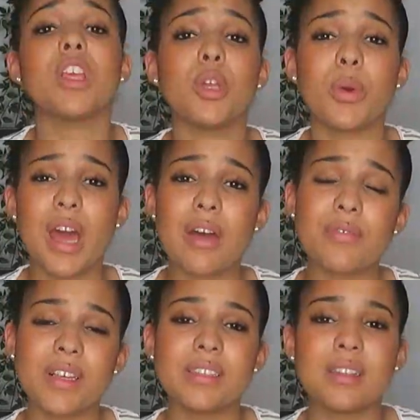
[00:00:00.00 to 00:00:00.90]
You want to
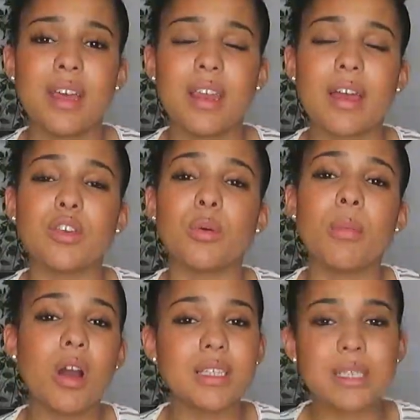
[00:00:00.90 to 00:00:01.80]
have things in there like your
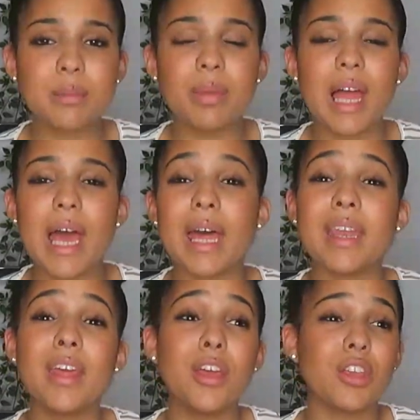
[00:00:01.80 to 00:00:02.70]
marketing
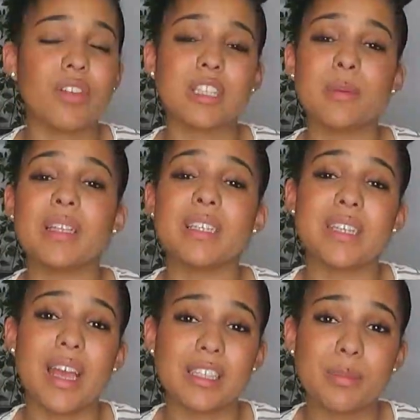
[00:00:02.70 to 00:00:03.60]
plan, your
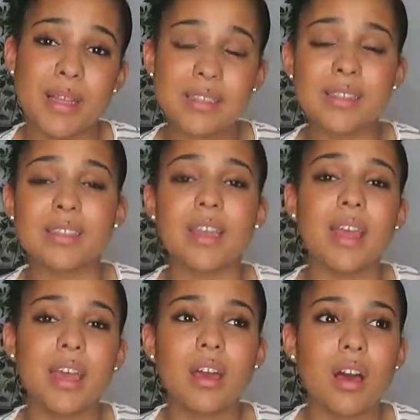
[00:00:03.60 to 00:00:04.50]
expected expenses and
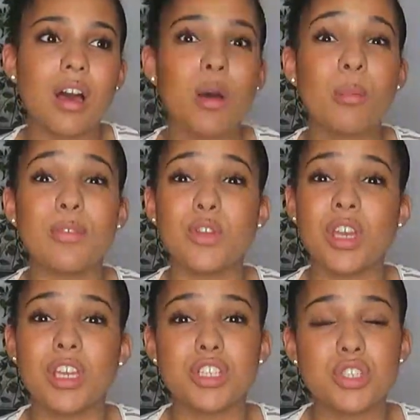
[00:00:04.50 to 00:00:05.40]
income, if you
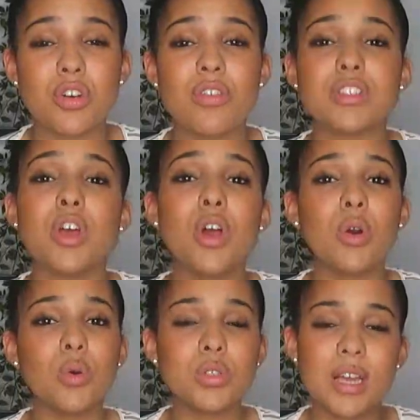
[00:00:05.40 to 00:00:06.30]
need insurance,
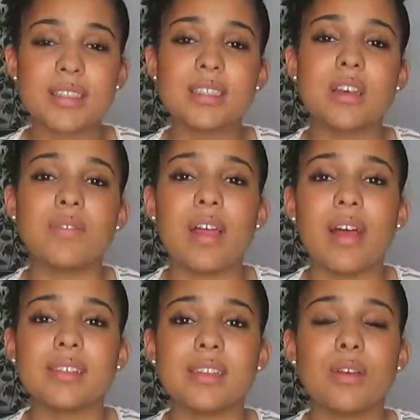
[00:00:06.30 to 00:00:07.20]
all types of stuff like
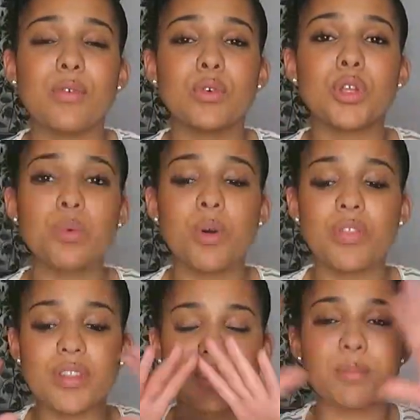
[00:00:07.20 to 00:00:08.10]
that. So therefore you
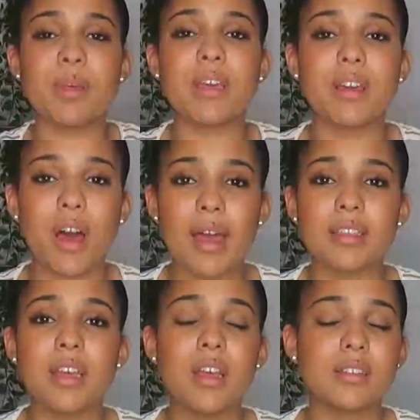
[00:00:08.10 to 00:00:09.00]
want this big
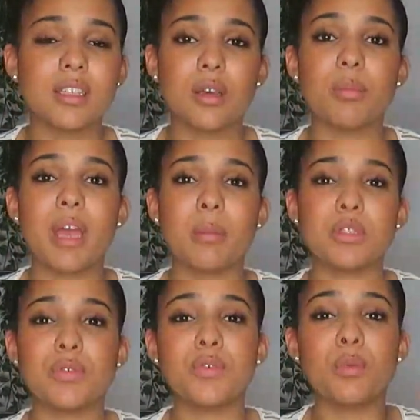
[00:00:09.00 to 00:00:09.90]
guide to be
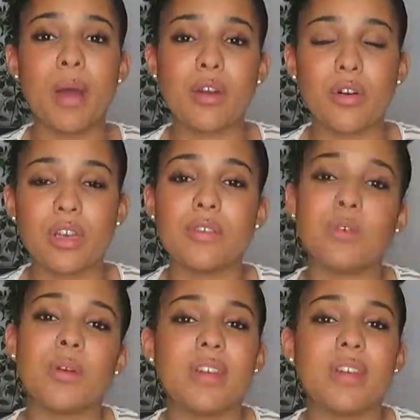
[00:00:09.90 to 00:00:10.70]
able to fall back on if you